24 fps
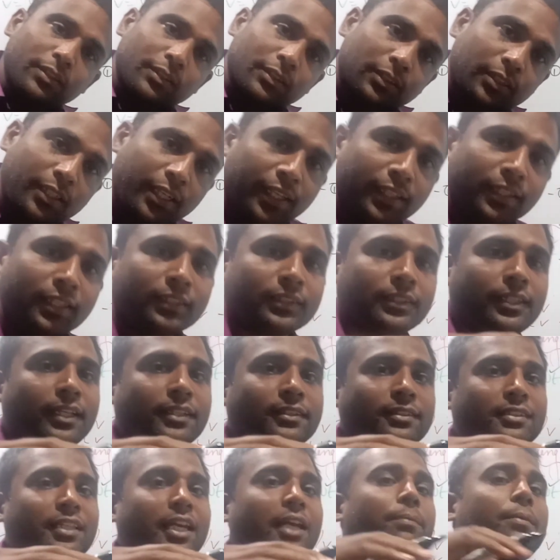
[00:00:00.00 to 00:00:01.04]
three the
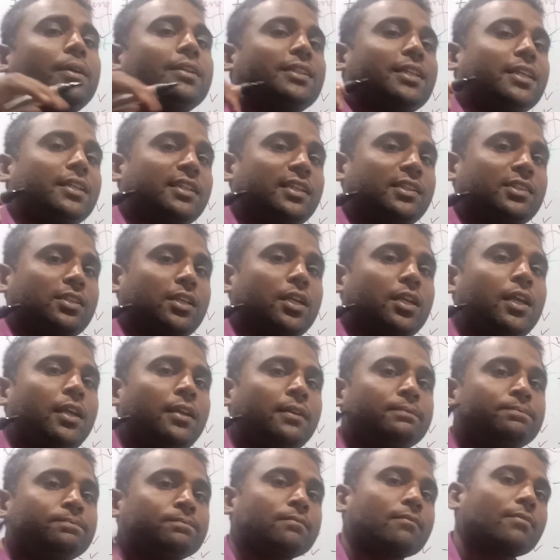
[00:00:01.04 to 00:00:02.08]
things
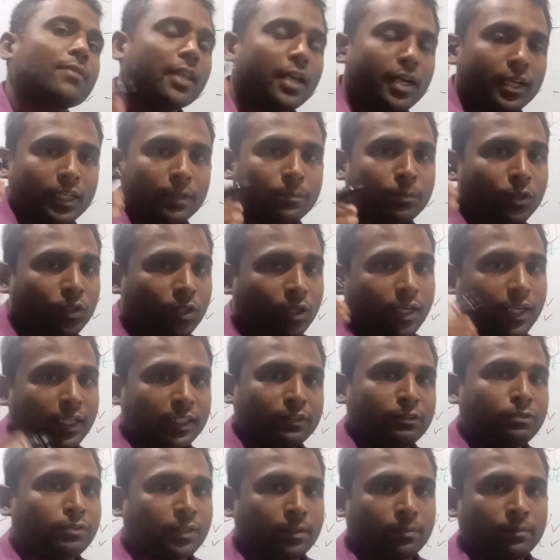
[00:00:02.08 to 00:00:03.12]
simultaneously and about
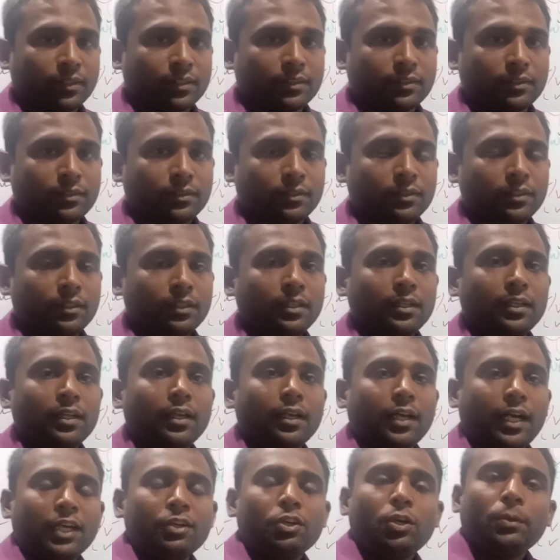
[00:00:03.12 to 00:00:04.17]
transformers.
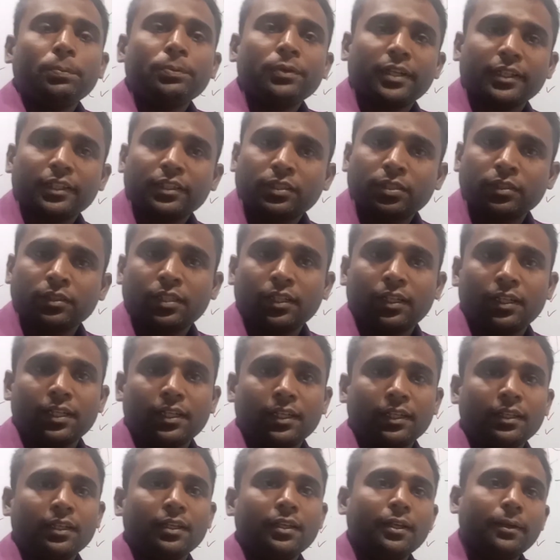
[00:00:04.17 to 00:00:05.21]
I hope you understood,
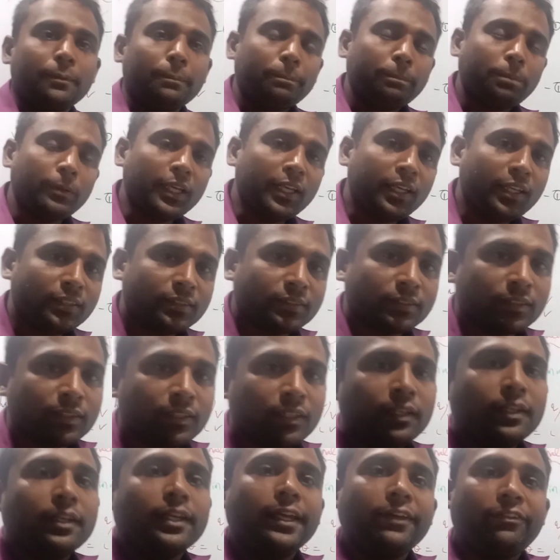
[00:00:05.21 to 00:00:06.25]
children. Please,
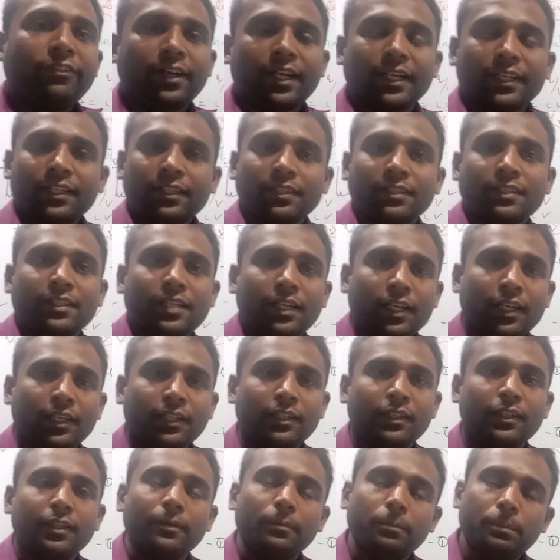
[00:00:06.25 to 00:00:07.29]
if you
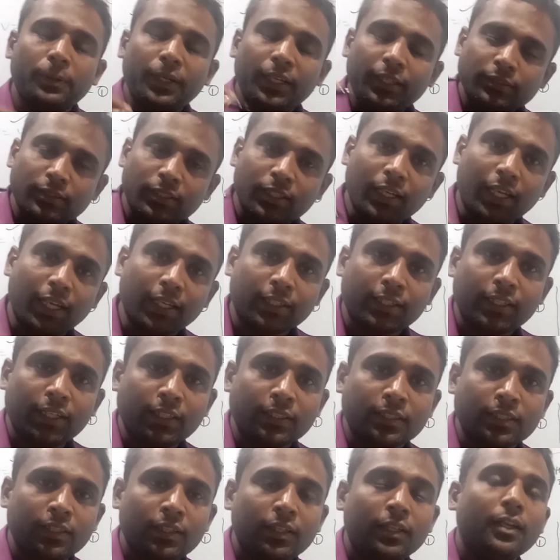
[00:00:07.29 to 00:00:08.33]
understand, please like
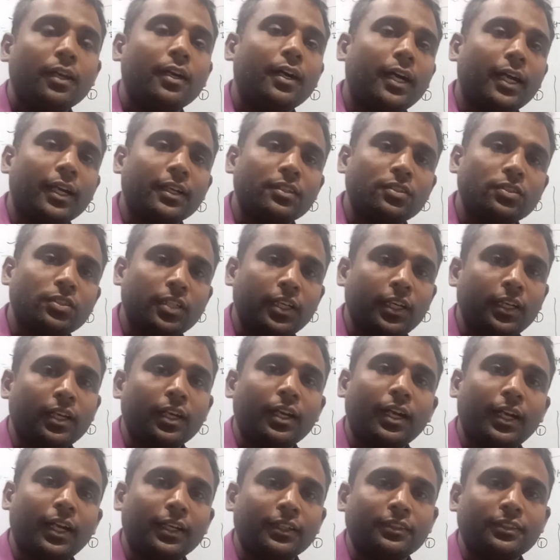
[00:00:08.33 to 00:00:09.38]
it and
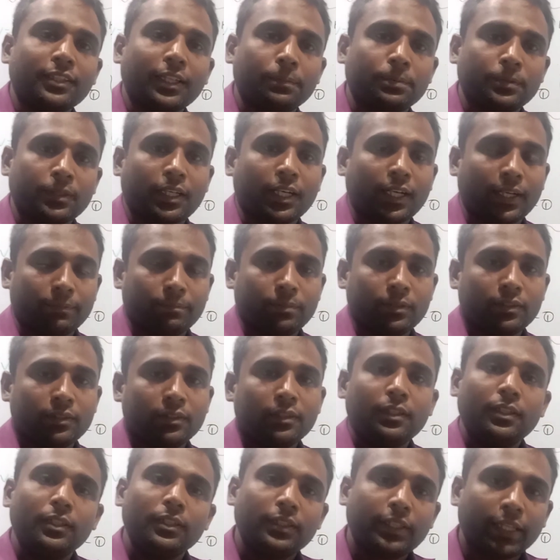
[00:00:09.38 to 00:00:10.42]
share and subscribe.
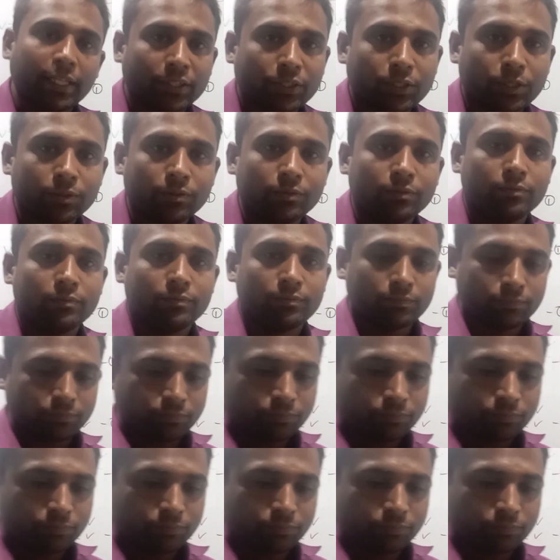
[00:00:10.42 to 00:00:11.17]
Thank you.